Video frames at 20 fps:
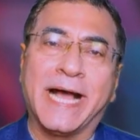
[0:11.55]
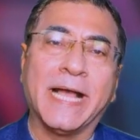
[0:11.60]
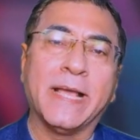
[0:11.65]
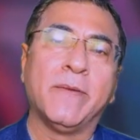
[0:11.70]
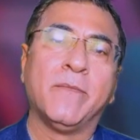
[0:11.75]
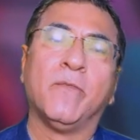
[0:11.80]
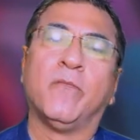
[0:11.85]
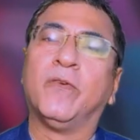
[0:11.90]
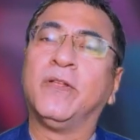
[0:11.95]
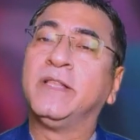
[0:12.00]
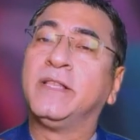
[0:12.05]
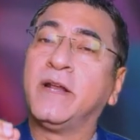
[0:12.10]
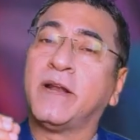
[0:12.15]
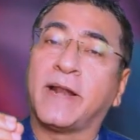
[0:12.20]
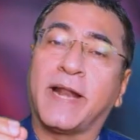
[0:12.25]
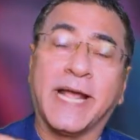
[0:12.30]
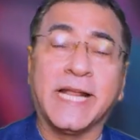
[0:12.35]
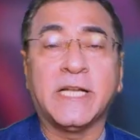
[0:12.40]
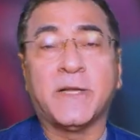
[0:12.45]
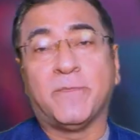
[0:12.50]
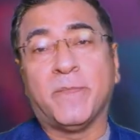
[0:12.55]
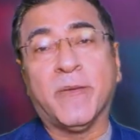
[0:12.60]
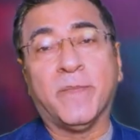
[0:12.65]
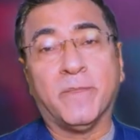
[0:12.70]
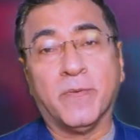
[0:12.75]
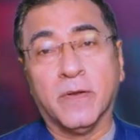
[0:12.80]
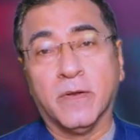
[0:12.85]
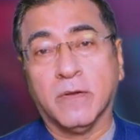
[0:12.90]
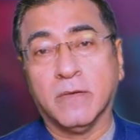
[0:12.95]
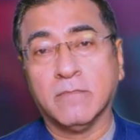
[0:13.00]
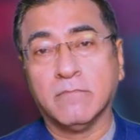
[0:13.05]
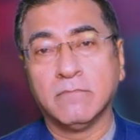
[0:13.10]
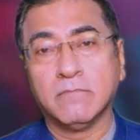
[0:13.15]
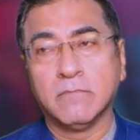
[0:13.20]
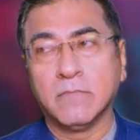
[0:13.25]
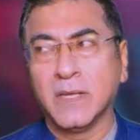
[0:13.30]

time with the right people.